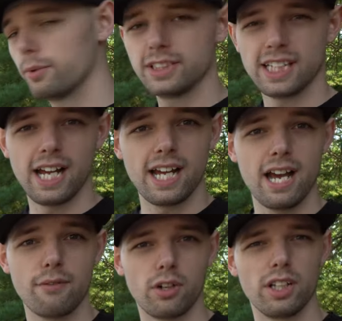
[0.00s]
ones that I
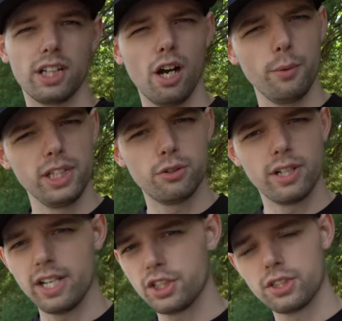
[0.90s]
have are like OE
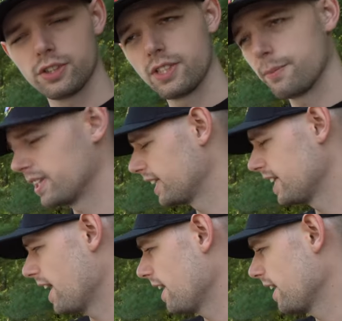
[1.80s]
Creations or something like
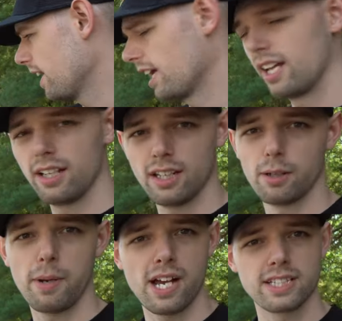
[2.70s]
that, and they're
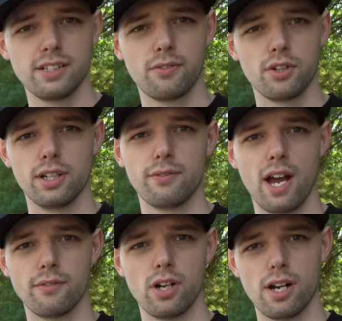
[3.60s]
a positive
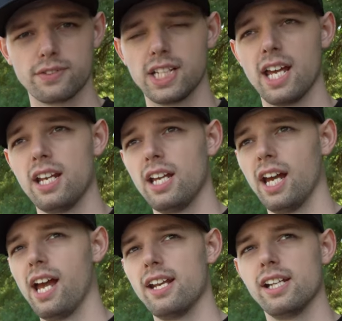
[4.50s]
35 offset.
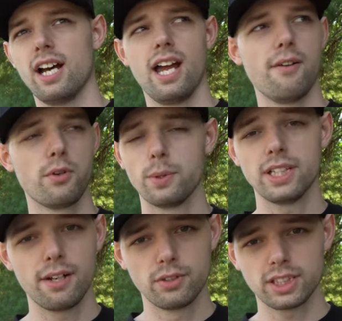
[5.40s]
And uh, everyone
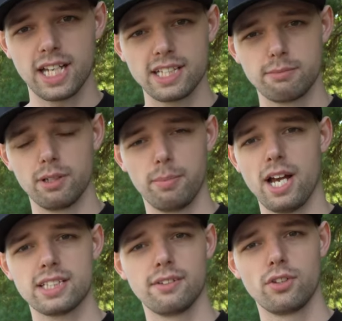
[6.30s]
that I've looked at has been
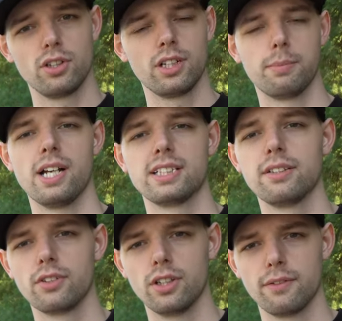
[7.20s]
positive 30 or
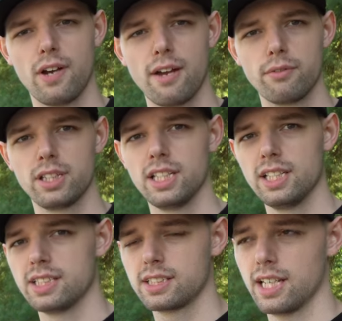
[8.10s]
positive 35 with
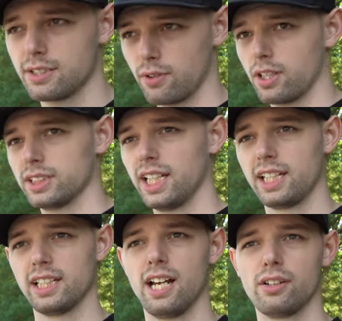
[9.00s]
these as far as
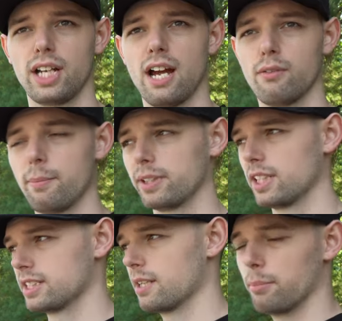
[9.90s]
taking the Hellcat
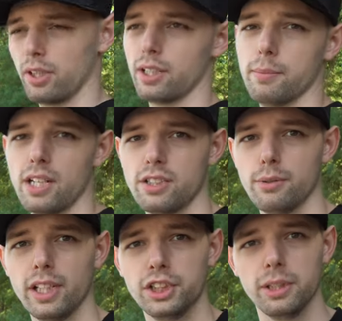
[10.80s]
replicas and putting them
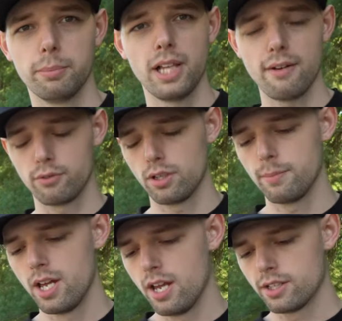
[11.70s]
onto a Jeep
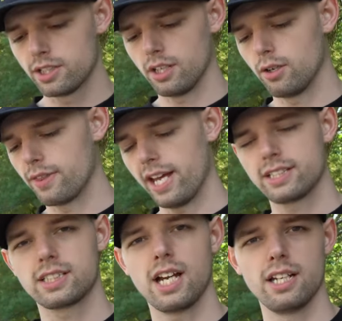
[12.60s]
platform. So
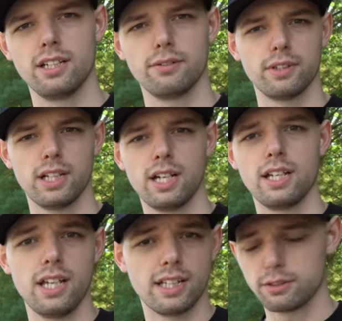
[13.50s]
that's kind uh,
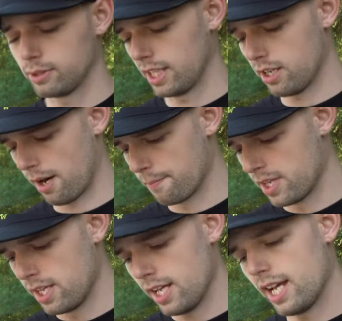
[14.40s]
yeah, that's what they are.
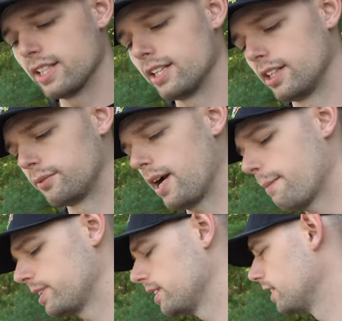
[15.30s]
And then they're
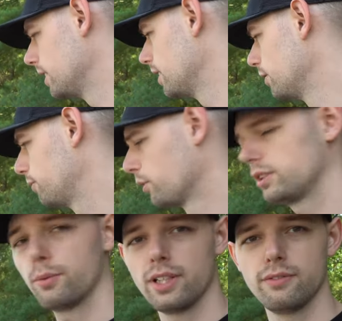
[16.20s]
wrapped in the Nitto
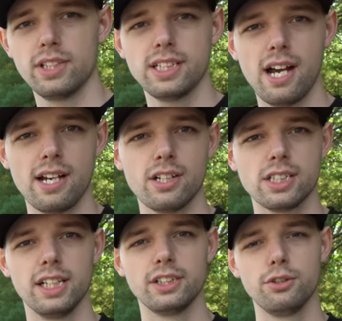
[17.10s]
420V
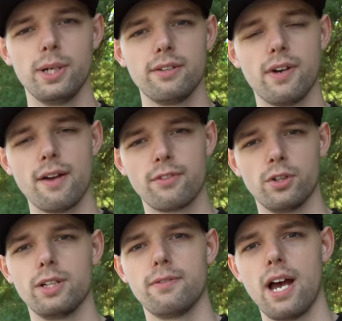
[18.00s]
tires in a
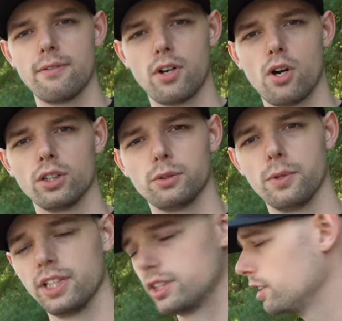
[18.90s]
285-35
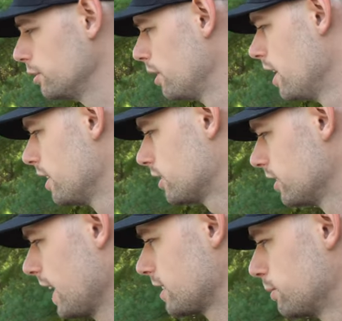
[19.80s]
R22.
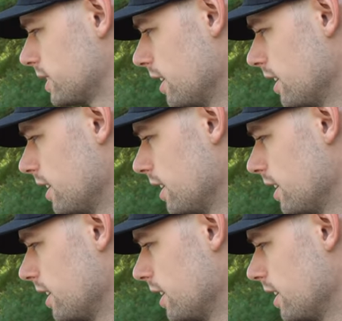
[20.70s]
So that's what's